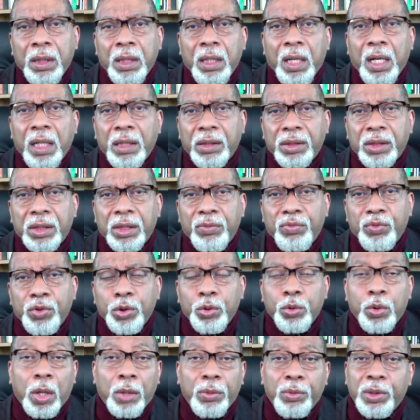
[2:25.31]
as if
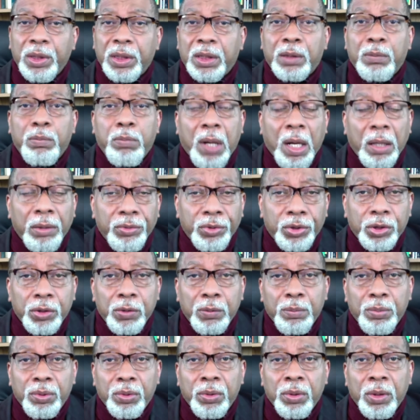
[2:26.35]
you are
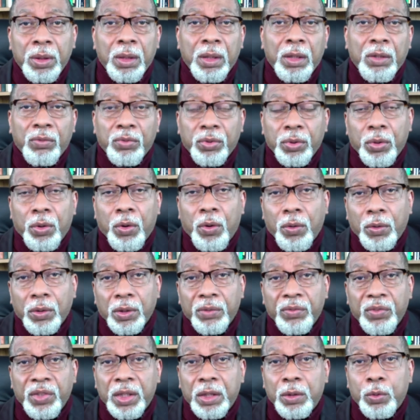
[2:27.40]
responsible for all
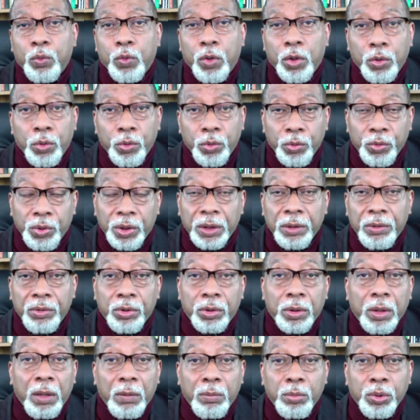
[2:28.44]
of their woes and
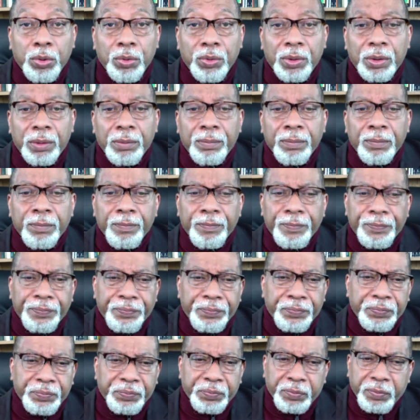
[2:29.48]
troubles.
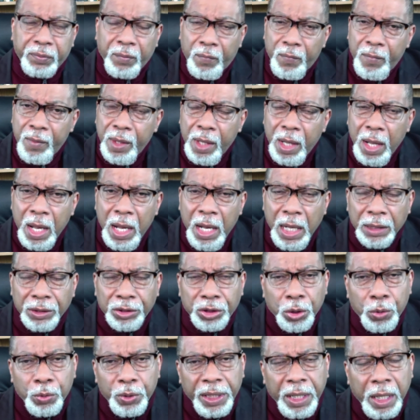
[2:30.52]
And
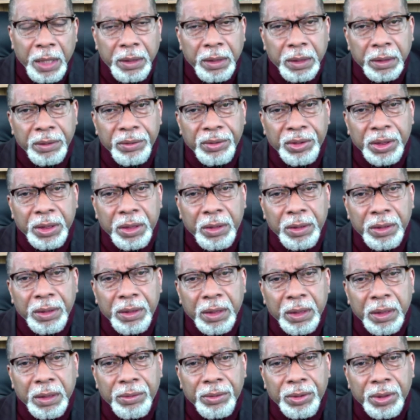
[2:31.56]
so when I consider
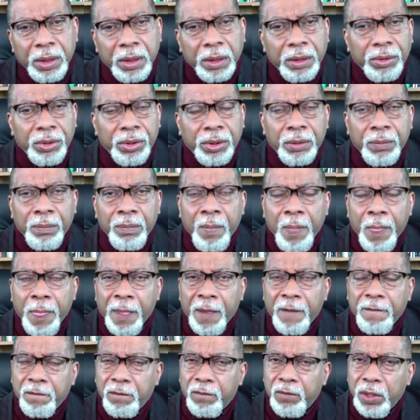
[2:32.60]
this, it's
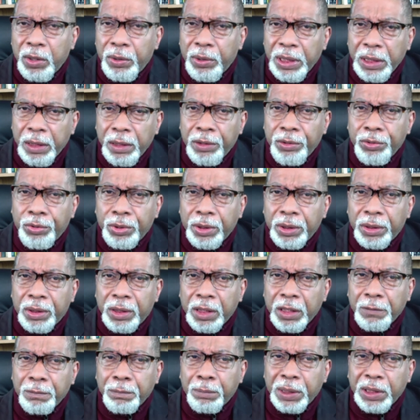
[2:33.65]
very
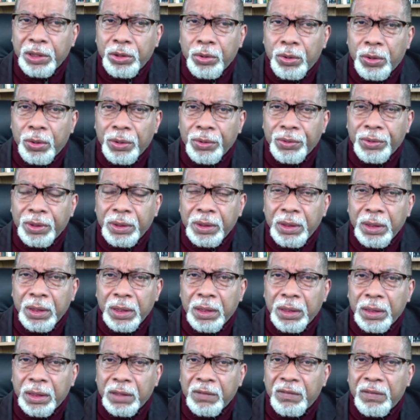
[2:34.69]
interesting because it
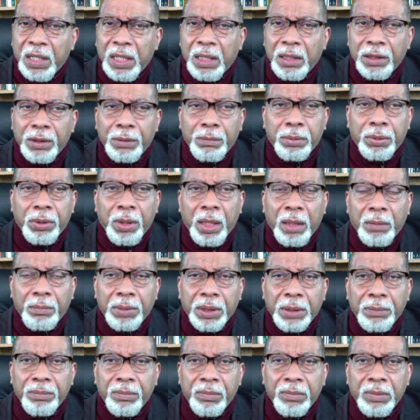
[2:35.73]
is a valid
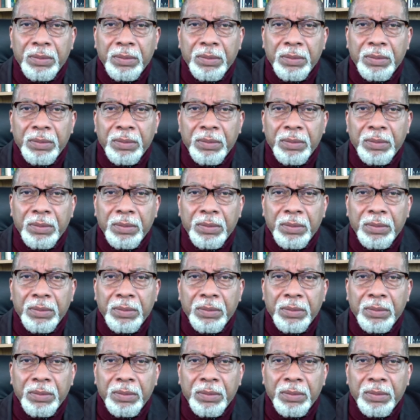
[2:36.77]
problem.